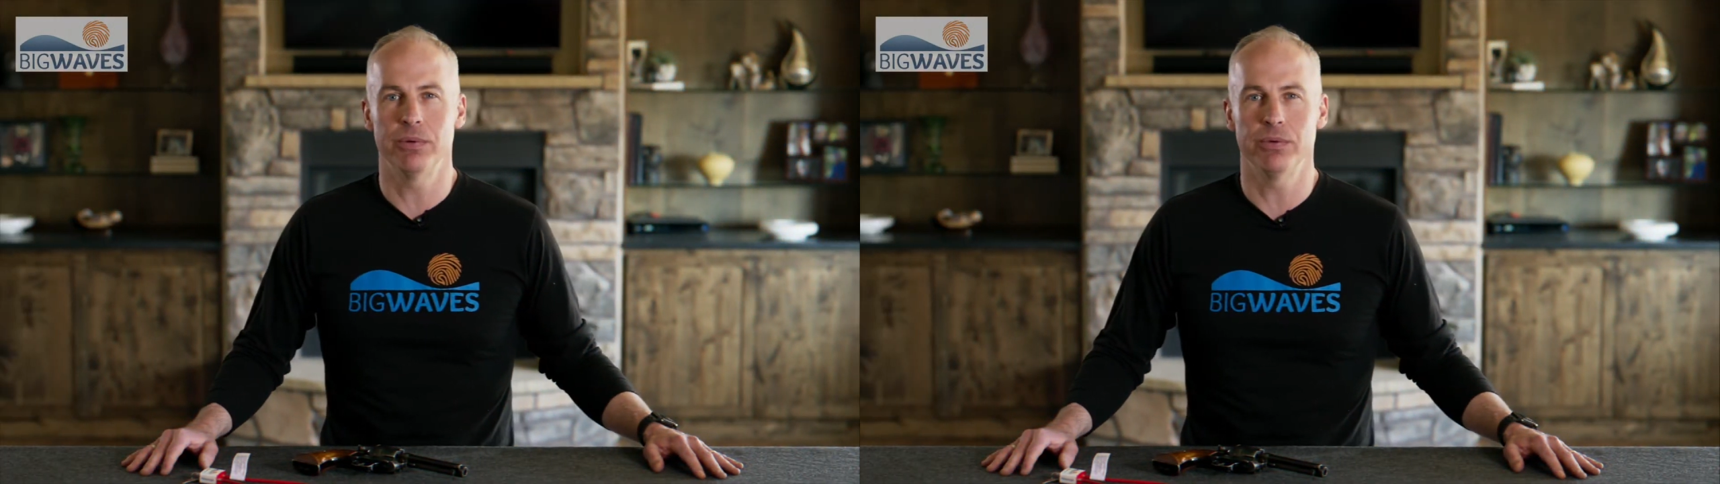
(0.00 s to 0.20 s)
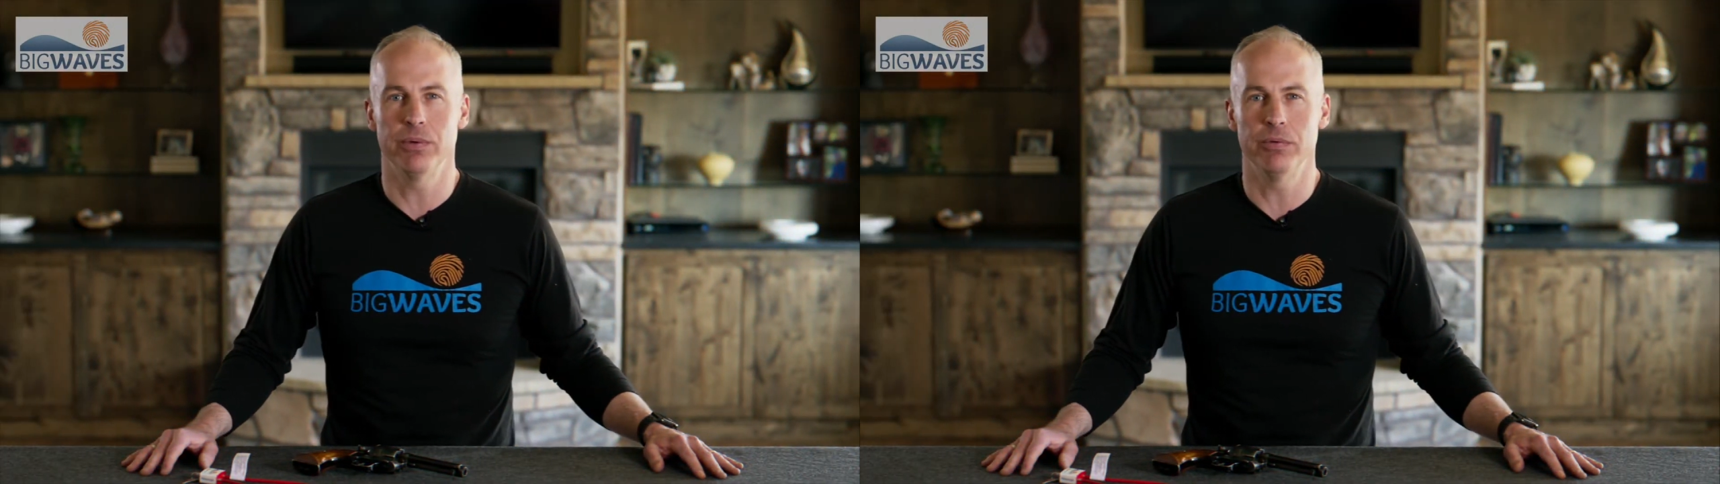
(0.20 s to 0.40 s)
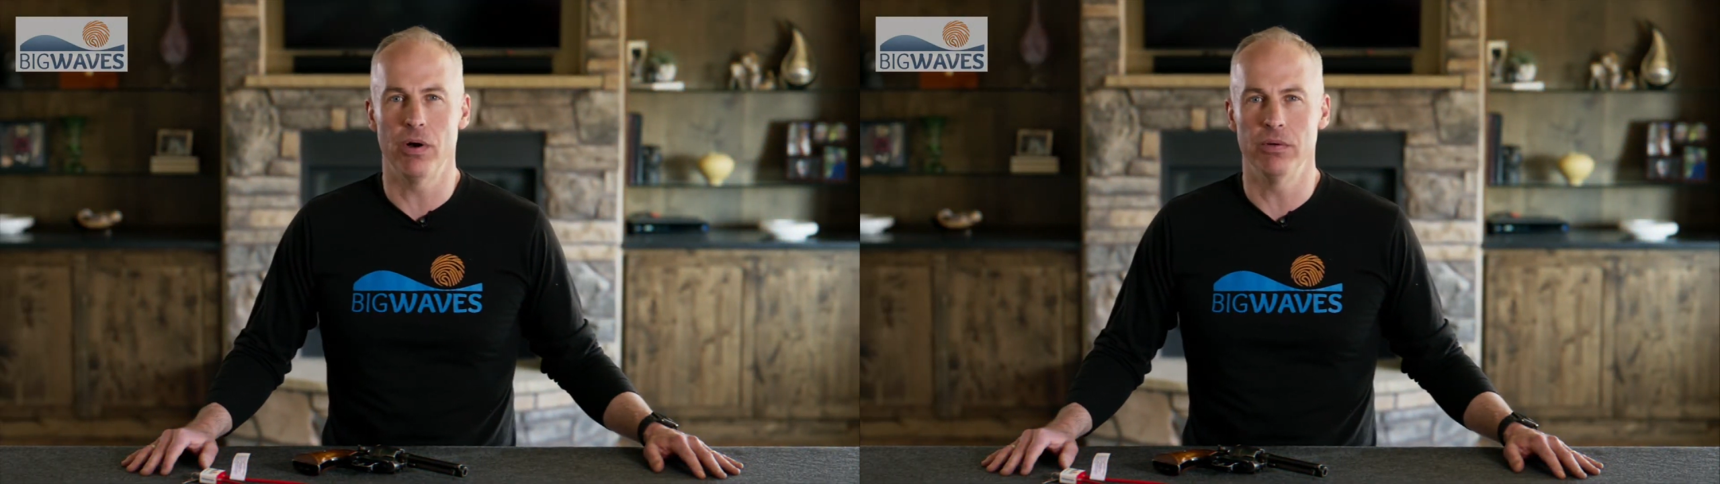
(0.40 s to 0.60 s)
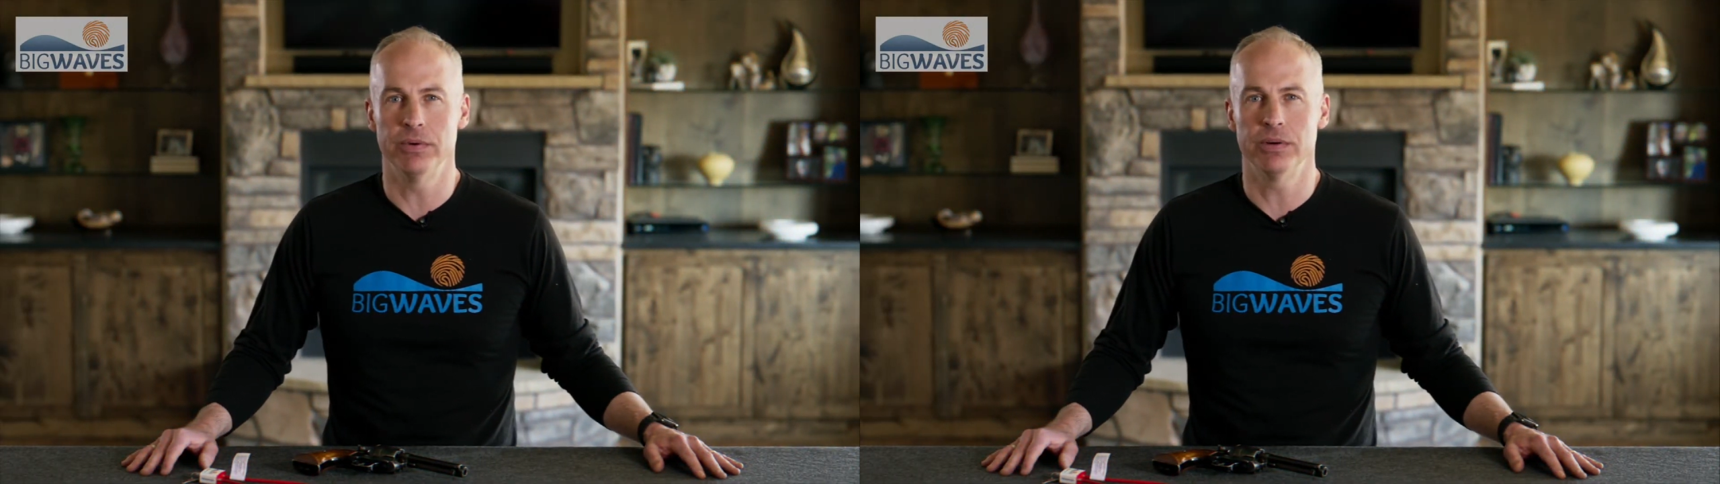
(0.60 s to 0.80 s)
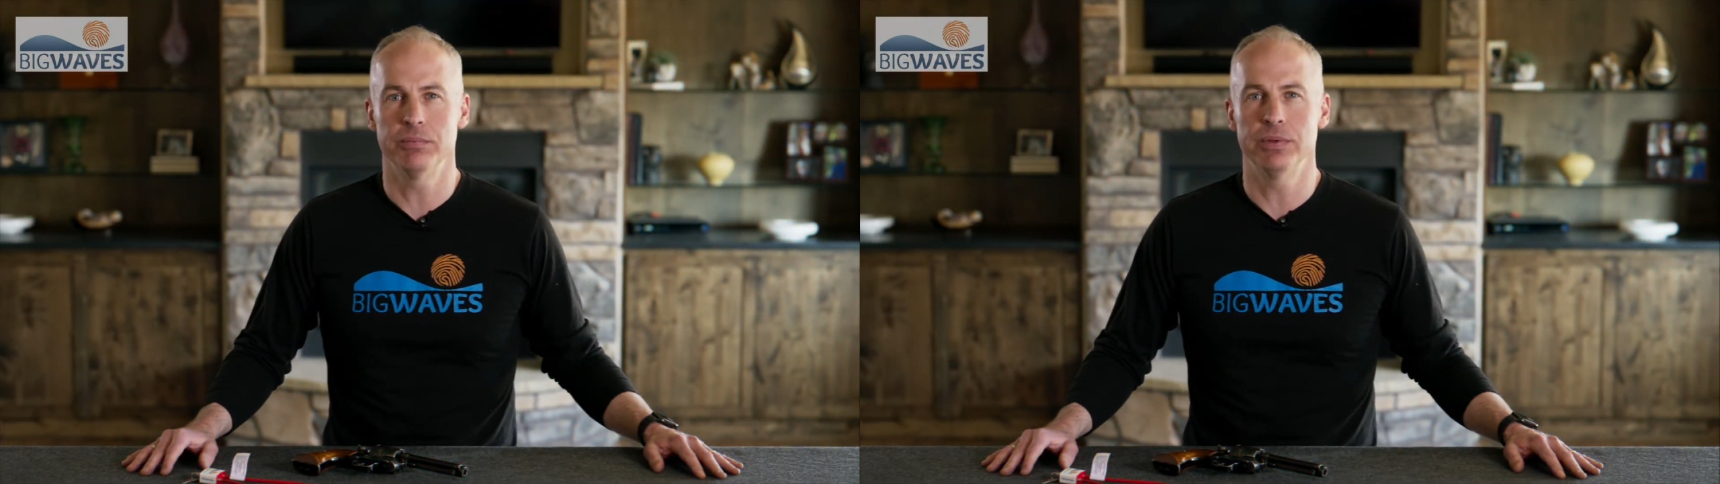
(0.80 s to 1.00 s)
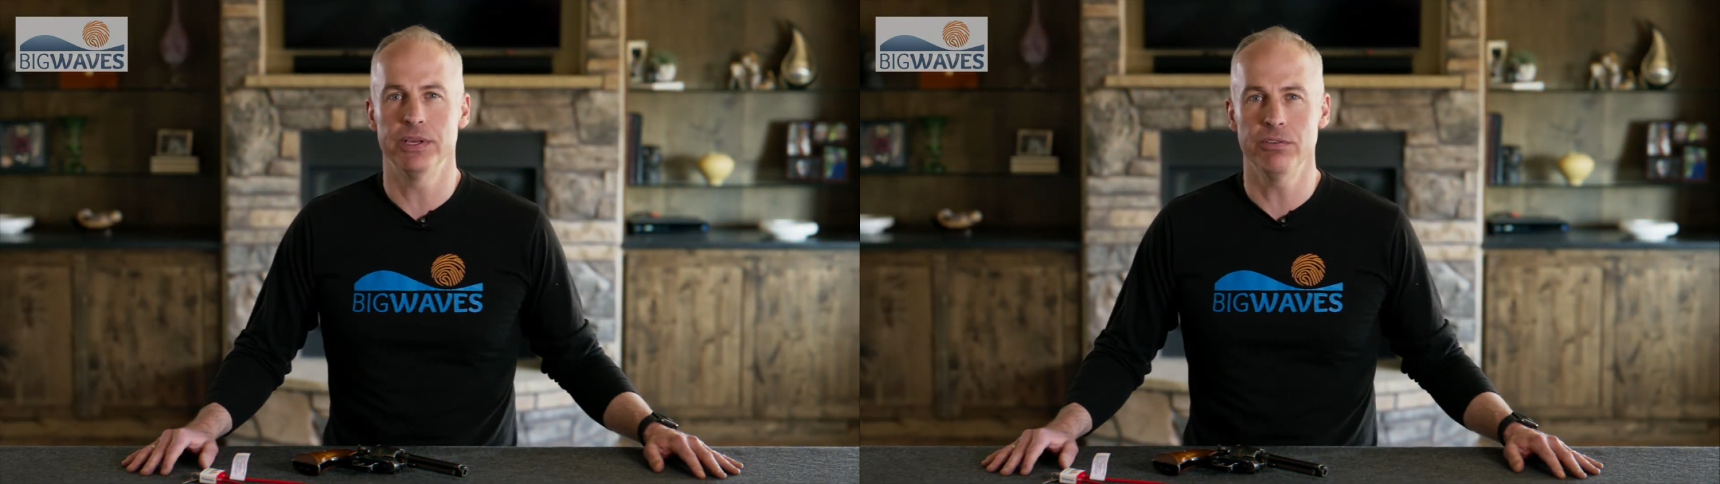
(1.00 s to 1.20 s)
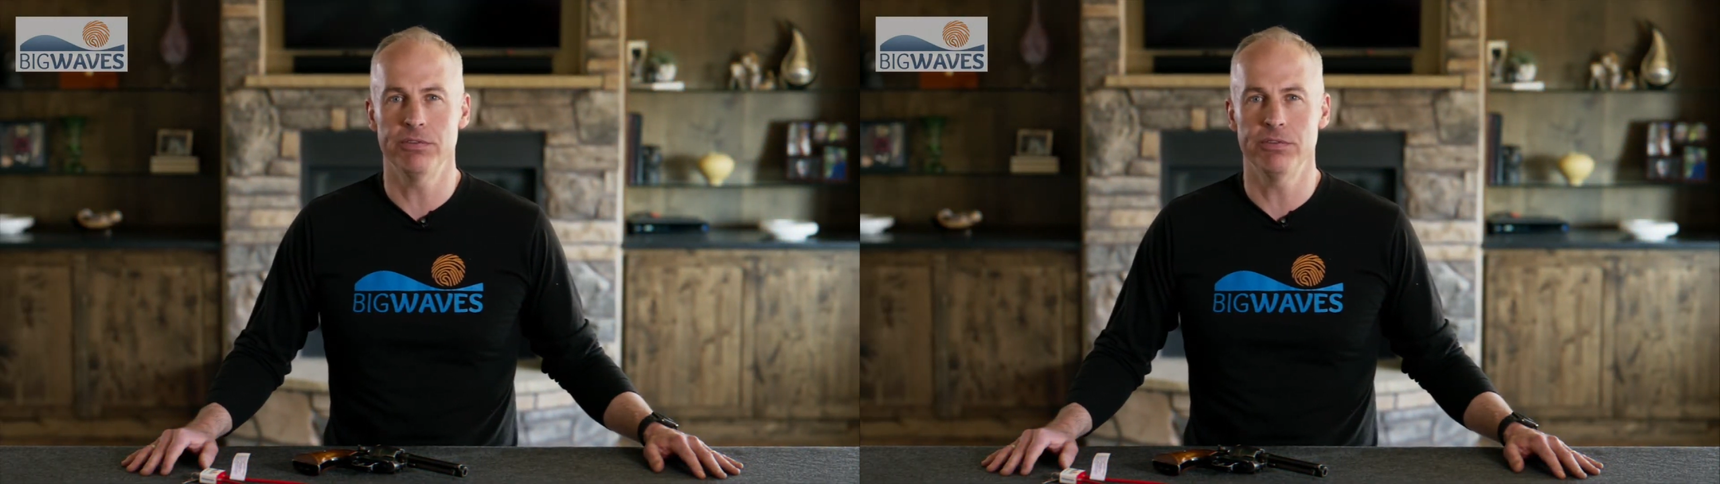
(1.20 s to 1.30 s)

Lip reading: with a revolver, please